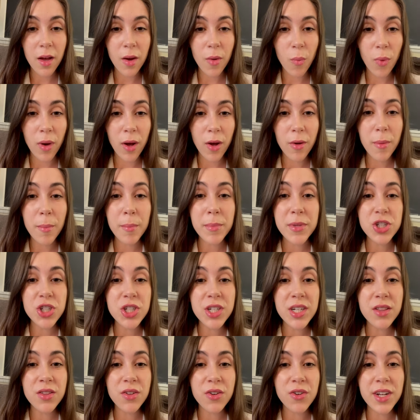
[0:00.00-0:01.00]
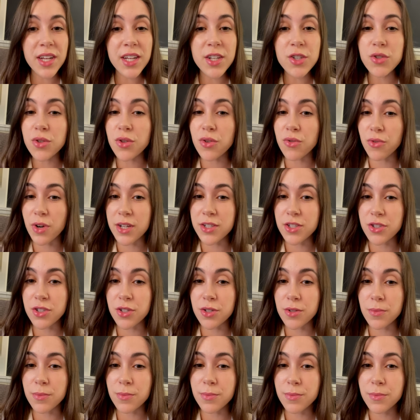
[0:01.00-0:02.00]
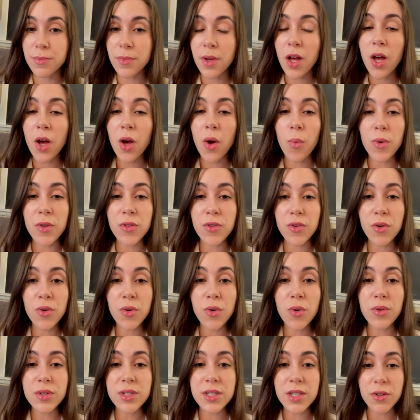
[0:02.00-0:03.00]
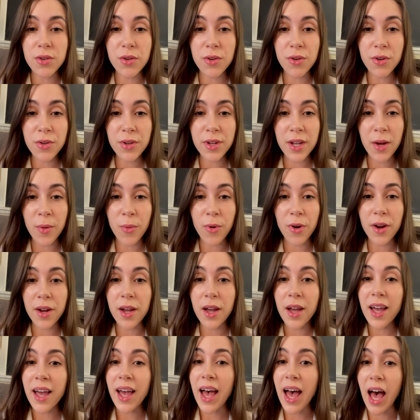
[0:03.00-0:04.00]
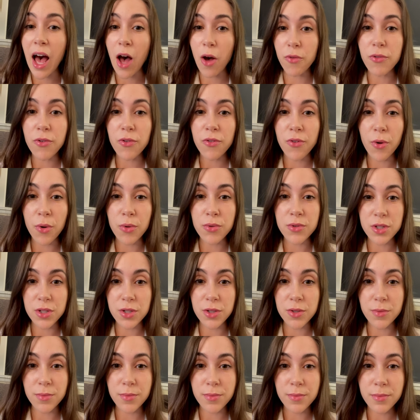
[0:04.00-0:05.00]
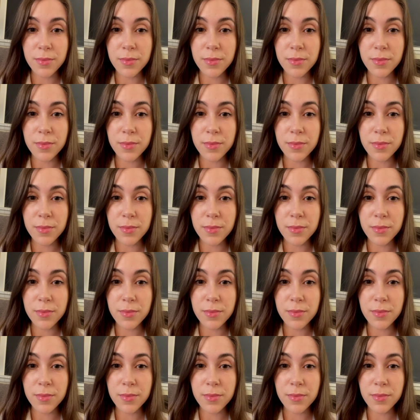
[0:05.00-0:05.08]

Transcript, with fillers: Well, machine learning to the rescue, with Google's neural network, AlphaFold two.